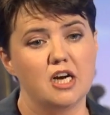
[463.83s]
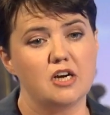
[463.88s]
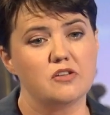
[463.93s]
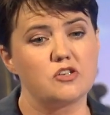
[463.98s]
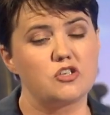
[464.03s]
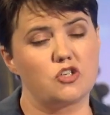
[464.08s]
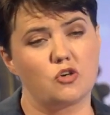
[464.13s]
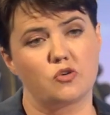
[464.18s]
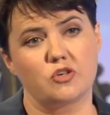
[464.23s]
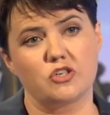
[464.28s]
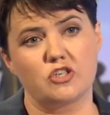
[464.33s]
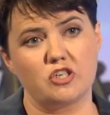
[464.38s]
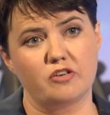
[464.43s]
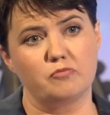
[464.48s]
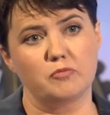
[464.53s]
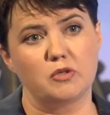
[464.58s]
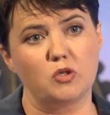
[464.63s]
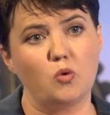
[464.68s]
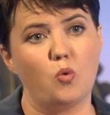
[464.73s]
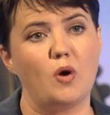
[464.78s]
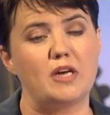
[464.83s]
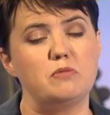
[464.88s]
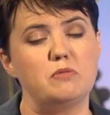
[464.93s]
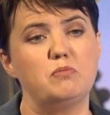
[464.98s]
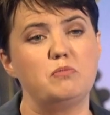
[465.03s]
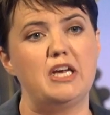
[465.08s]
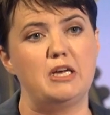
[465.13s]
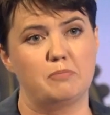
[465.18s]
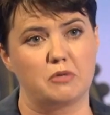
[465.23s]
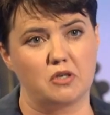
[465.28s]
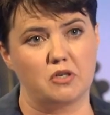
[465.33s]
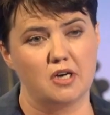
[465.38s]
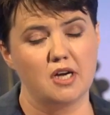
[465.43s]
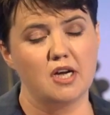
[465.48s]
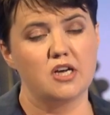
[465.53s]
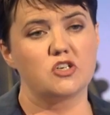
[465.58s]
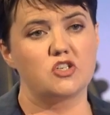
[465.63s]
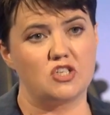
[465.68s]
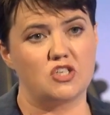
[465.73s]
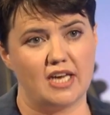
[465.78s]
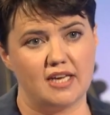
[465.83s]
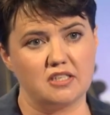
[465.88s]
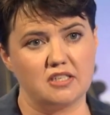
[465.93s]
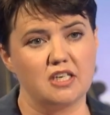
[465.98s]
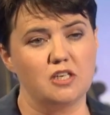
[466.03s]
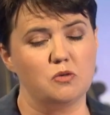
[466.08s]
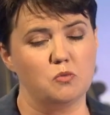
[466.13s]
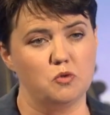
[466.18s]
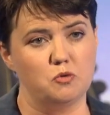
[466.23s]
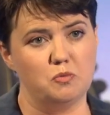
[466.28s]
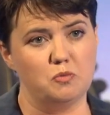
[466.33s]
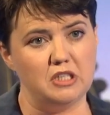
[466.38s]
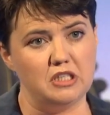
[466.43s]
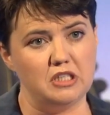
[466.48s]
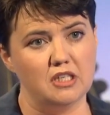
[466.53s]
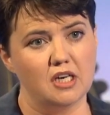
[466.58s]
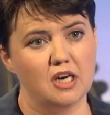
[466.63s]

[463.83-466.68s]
The Scottish Government white paper said it would be